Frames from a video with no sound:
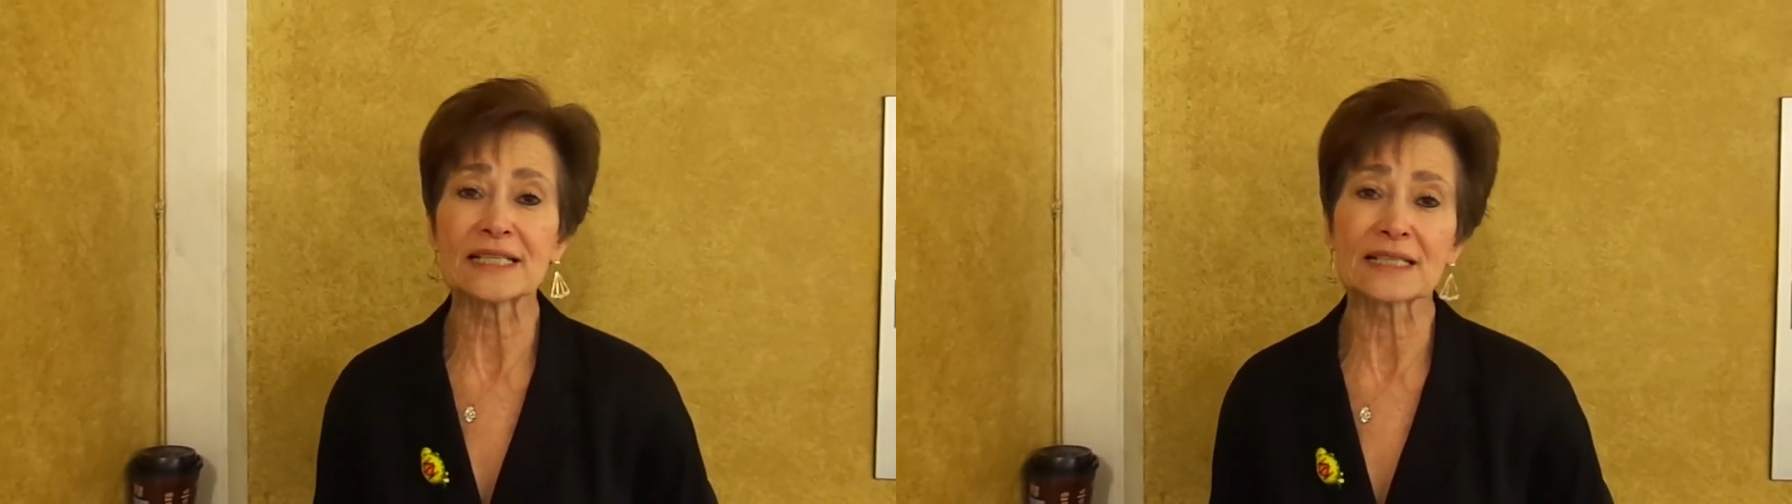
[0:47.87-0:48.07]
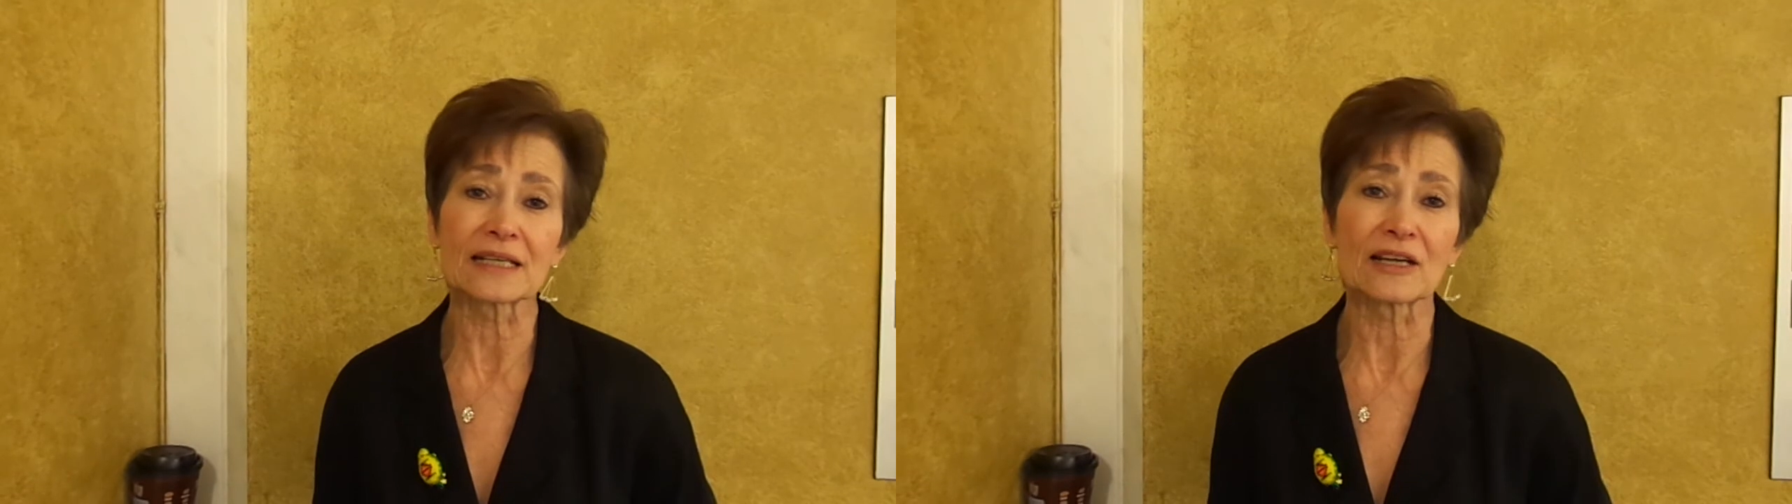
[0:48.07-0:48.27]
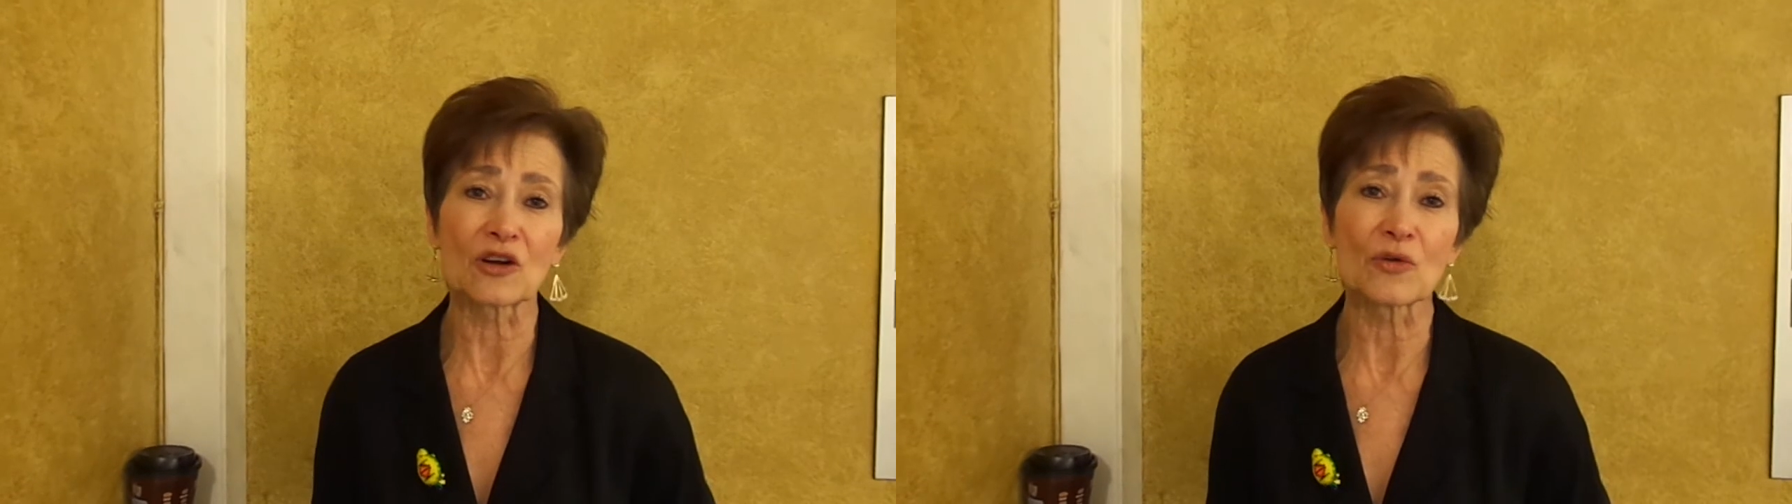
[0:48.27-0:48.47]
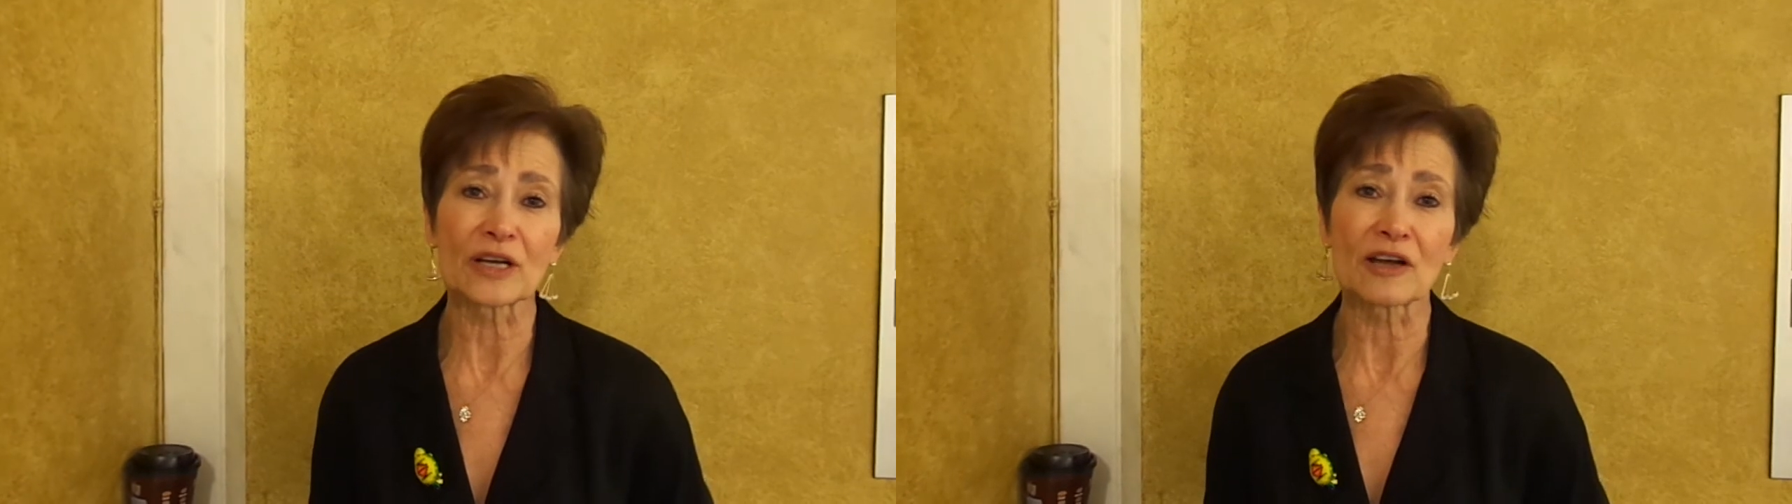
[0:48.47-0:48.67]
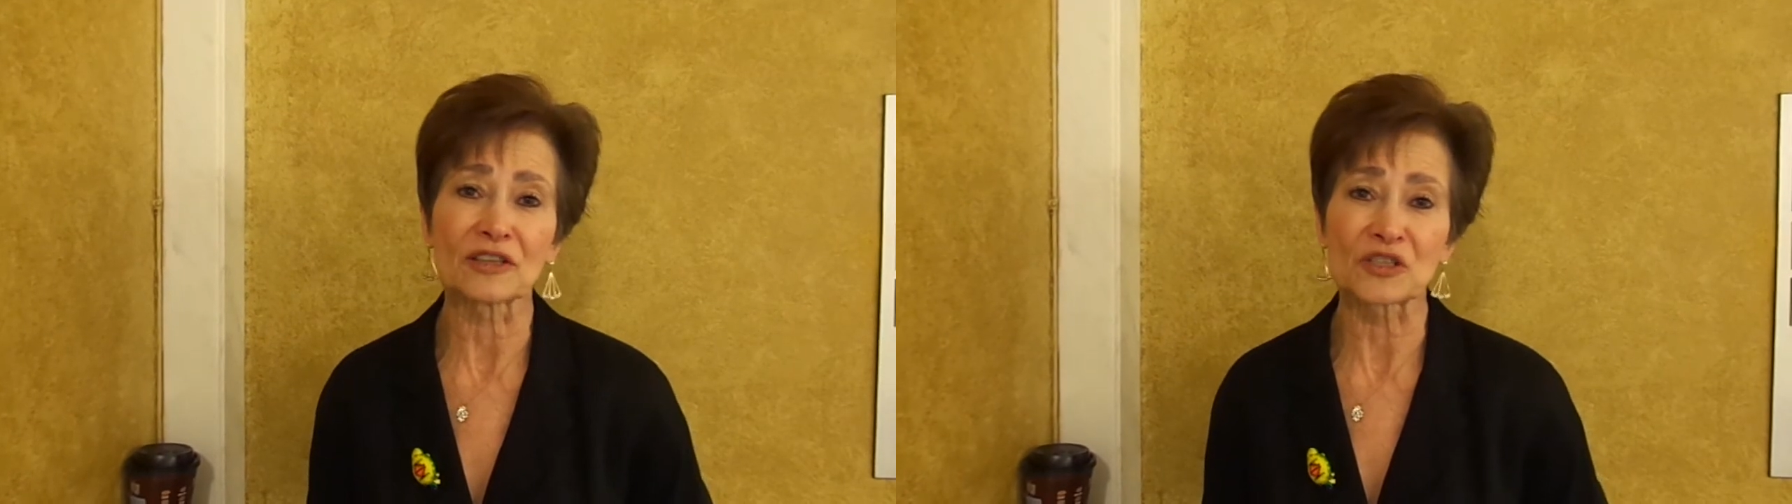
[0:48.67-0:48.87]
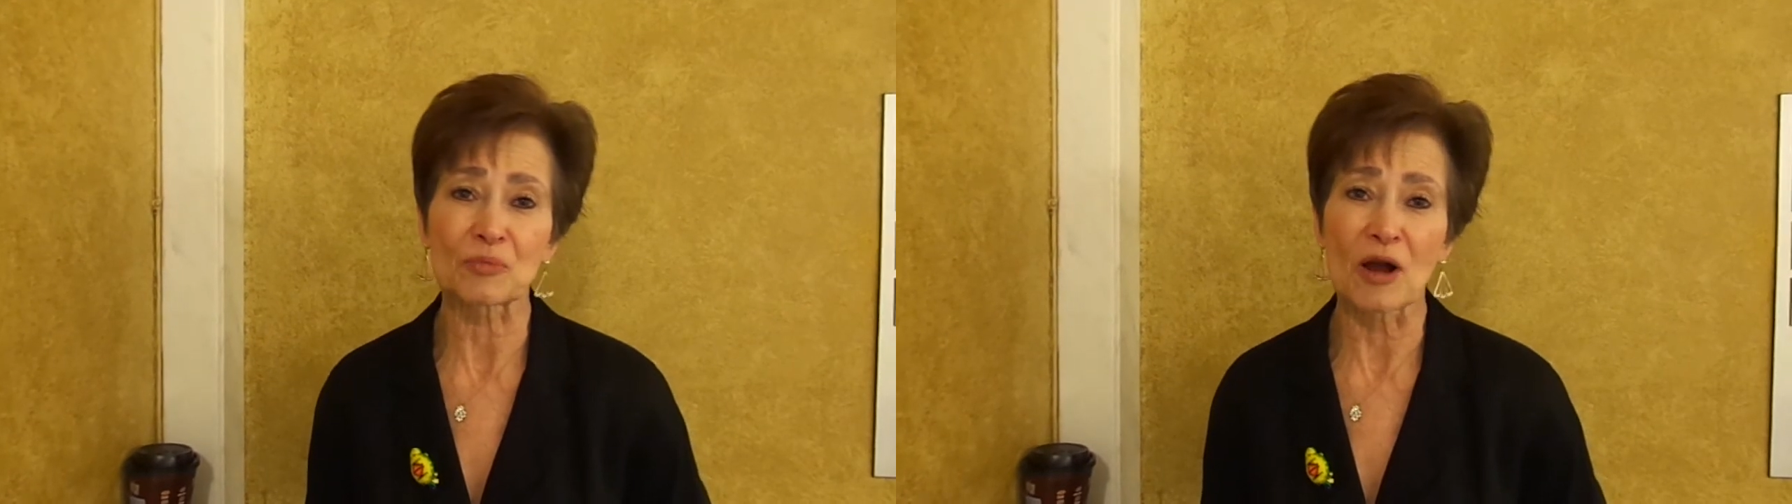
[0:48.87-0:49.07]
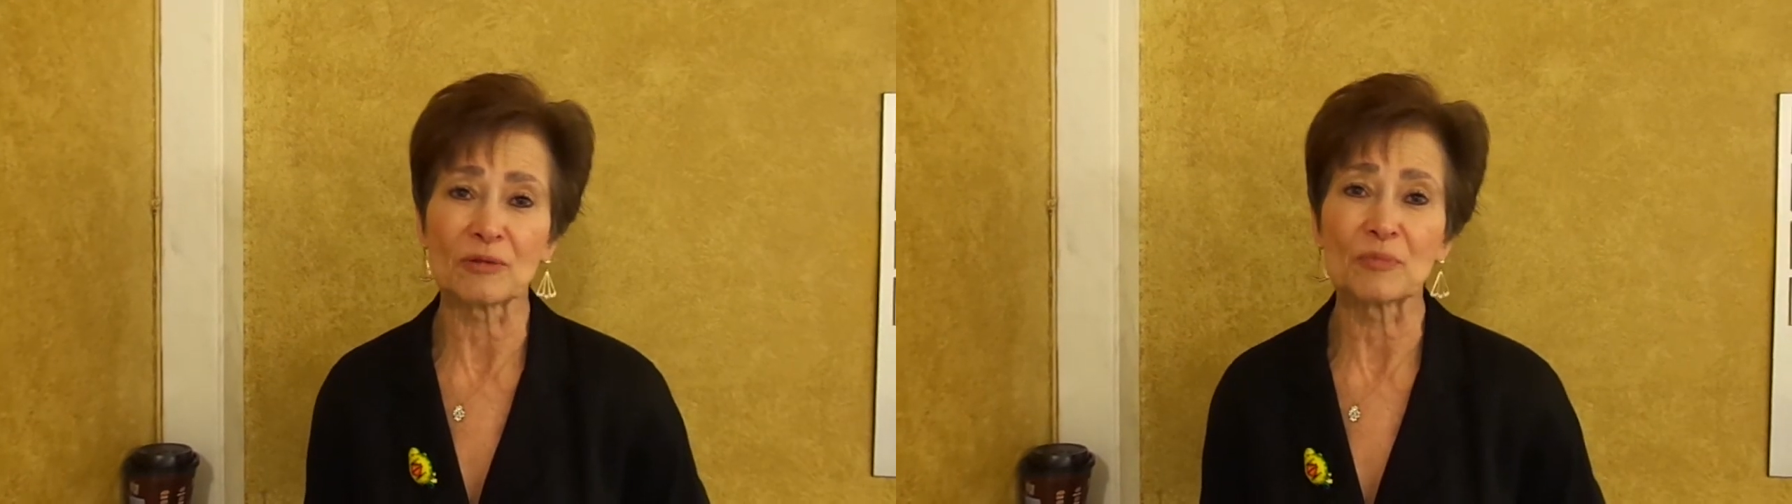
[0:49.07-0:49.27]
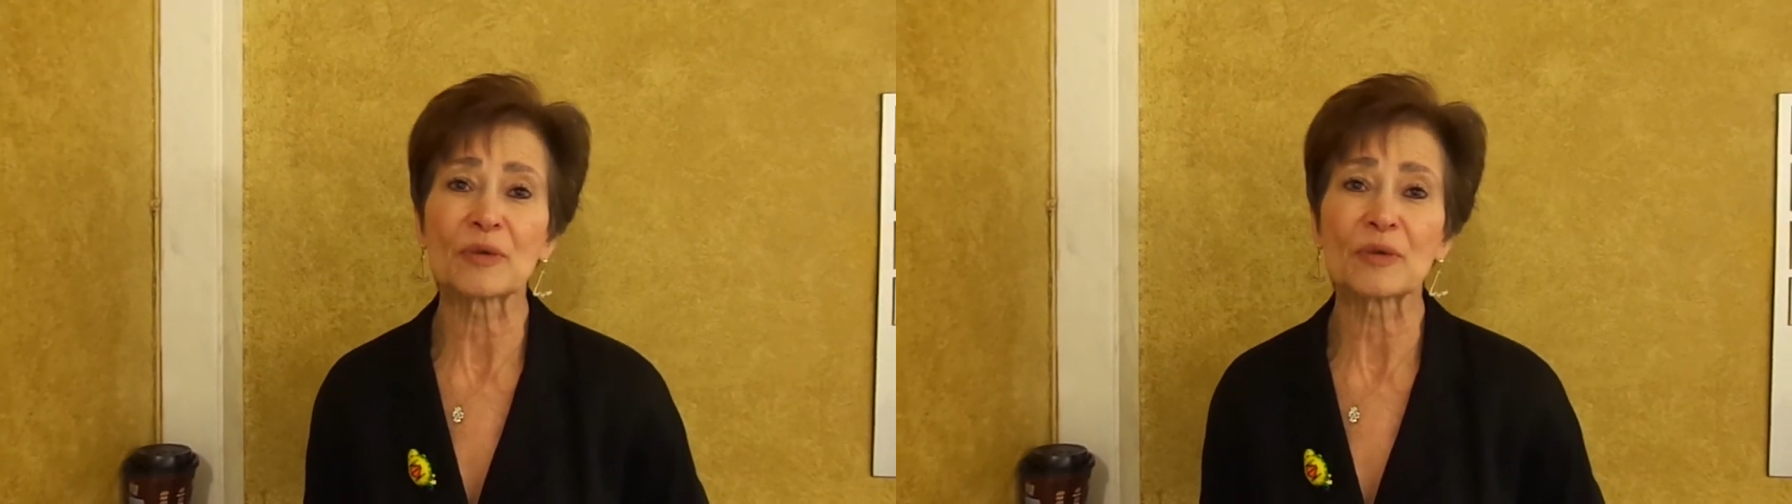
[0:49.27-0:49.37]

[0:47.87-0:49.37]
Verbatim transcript: to get going on this problem